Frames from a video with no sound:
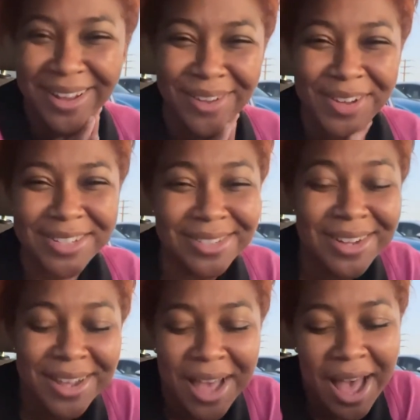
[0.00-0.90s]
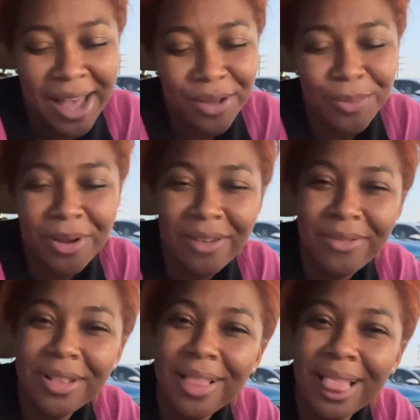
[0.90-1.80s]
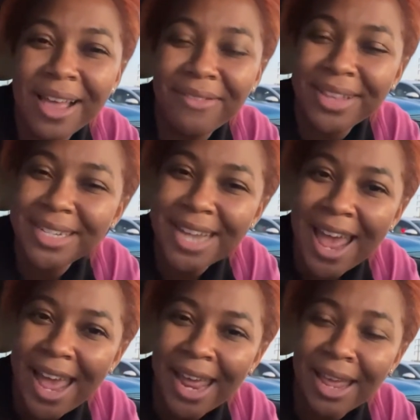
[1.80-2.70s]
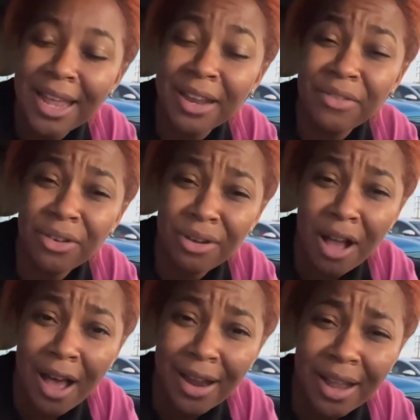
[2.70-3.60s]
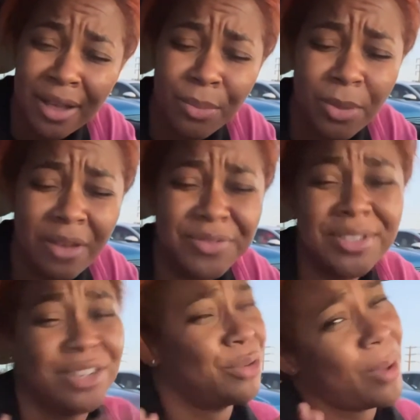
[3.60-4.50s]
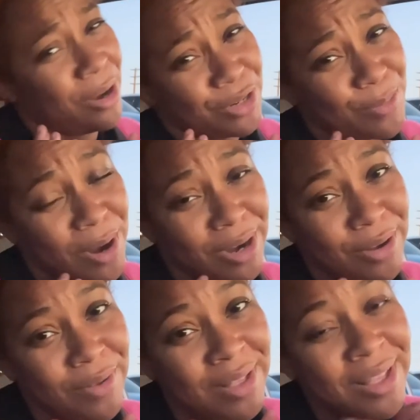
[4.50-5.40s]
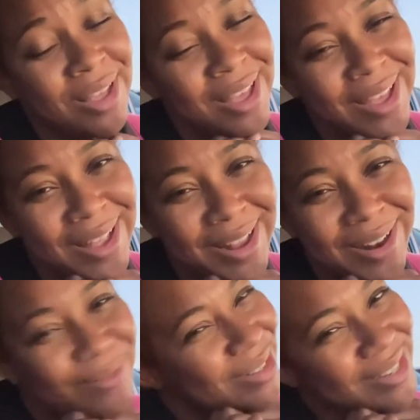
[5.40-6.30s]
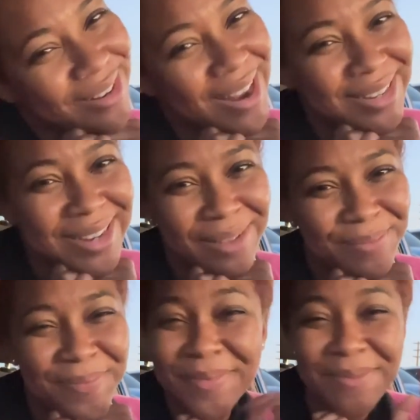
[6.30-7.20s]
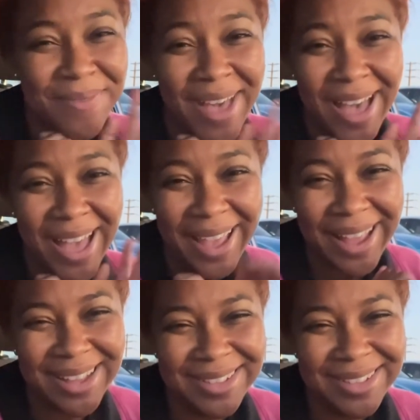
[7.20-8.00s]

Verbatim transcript: Anyways, I hope you're having a lovely day. And if you're not, I hope you have such a better tomorrow. And I'll be seeing you next time. Bye!